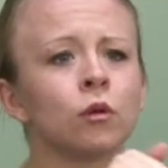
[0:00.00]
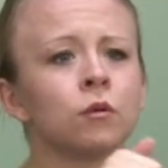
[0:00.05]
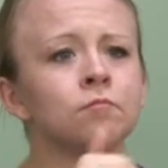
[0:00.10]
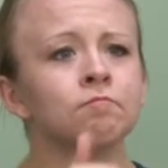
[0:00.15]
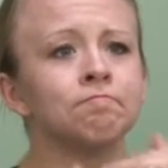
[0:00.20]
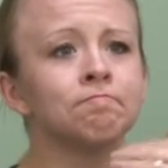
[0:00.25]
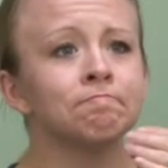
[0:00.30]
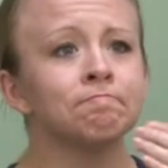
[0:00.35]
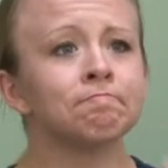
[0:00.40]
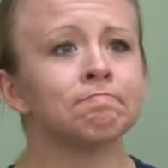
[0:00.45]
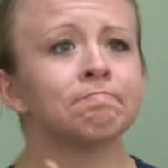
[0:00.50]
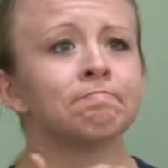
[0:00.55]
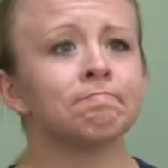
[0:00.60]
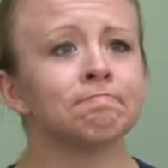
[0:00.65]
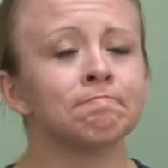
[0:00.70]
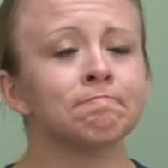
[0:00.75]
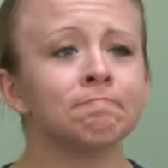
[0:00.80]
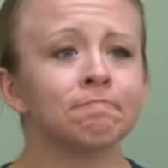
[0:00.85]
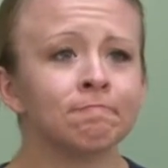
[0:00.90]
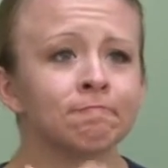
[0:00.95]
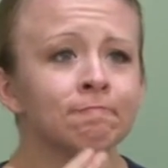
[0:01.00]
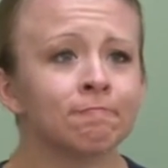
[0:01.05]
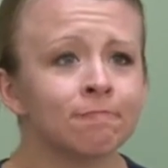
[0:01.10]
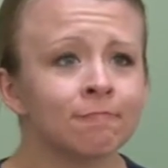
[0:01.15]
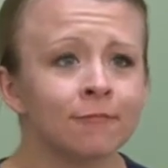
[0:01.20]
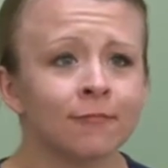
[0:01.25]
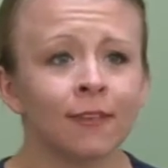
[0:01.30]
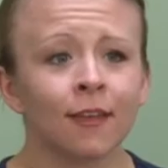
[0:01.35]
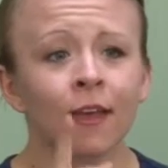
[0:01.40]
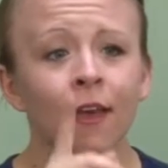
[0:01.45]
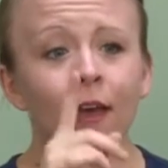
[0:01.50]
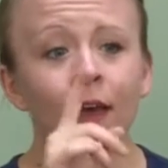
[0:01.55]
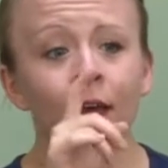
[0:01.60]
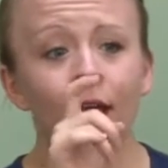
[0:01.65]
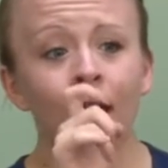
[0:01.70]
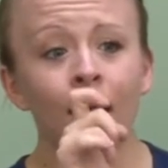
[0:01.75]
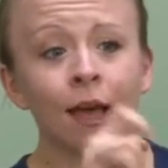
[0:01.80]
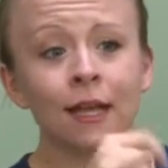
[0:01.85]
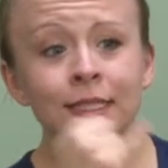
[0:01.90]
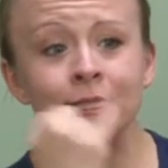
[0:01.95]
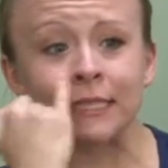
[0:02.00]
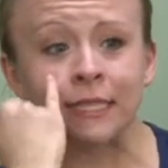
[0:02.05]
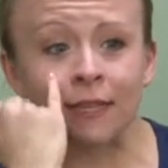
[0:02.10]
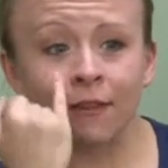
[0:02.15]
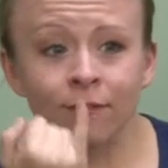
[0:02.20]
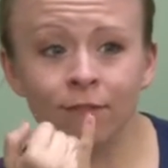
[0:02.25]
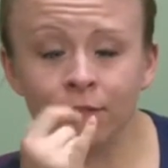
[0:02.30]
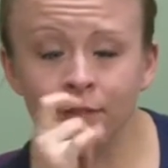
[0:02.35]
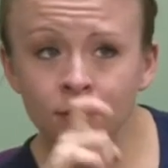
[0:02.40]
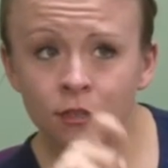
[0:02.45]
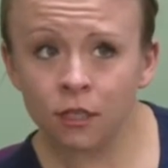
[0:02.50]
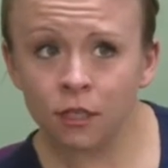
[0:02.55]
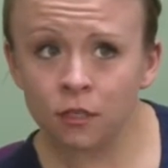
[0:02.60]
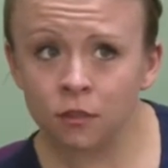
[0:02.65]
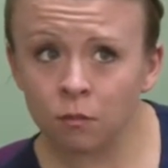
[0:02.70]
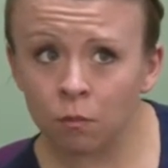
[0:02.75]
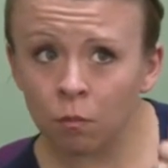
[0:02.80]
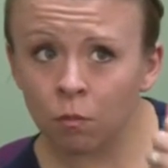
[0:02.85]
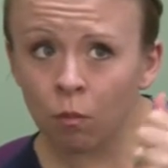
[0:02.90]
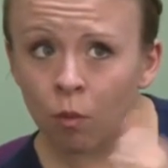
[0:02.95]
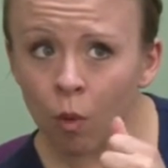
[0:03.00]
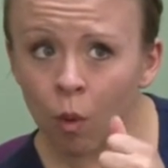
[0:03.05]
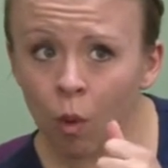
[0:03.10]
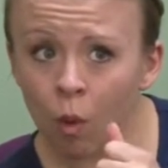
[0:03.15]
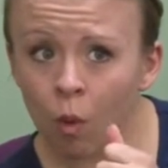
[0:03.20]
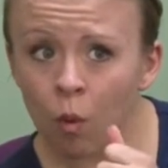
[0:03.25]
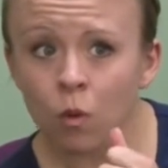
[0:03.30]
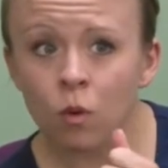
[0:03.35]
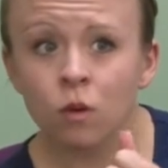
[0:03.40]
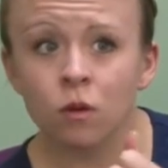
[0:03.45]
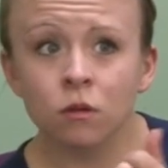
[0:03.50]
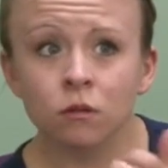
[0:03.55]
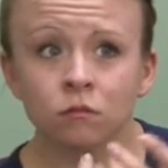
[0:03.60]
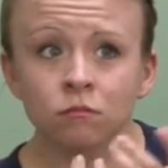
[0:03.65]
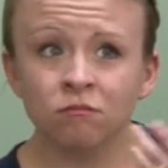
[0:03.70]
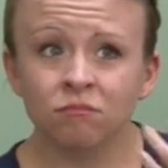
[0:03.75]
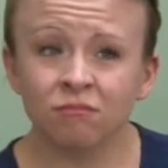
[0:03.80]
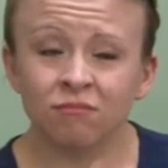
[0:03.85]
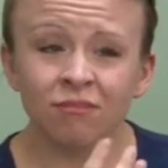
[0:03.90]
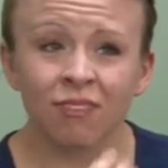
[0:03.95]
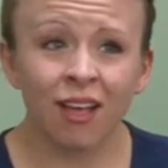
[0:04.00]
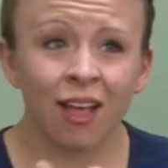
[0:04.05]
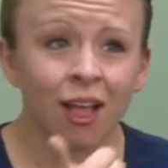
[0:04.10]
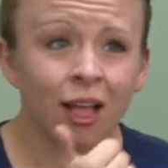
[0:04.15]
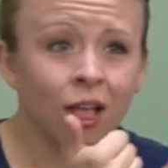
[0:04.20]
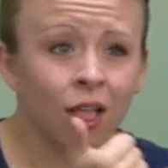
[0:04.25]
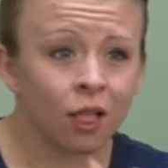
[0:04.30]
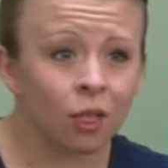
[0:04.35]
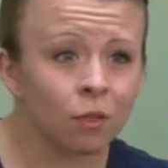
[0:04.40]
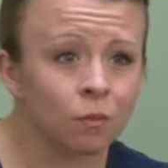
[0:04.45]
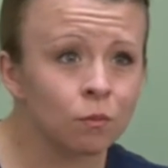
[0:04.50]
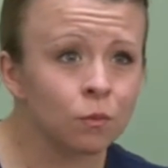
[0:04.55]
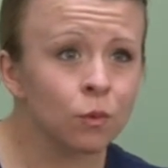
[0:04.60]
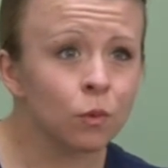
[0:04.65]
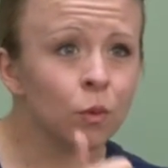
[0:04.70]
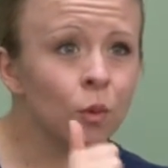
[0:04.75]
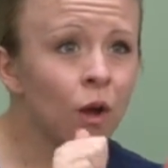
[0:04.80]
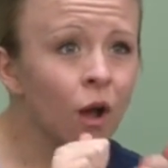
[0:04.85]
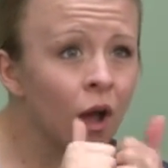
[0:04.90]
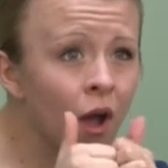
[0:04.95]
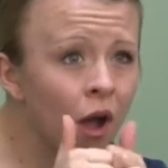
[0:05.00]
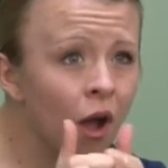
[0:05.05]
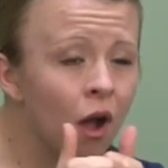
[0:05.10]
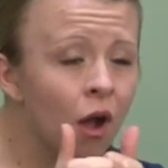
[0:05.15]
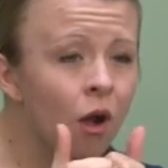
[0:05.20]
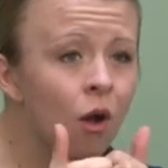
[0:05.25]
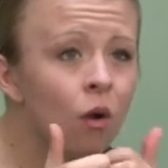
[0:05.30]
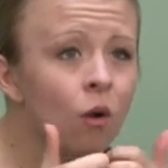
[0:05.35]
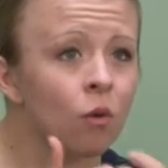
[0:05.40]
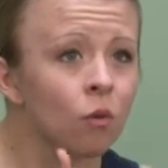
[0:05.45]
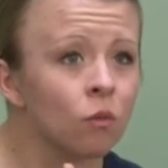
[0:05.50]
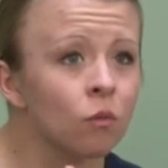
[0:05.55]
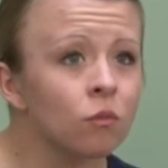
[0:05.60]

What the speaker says: ask where you need support and where I can help you out and find out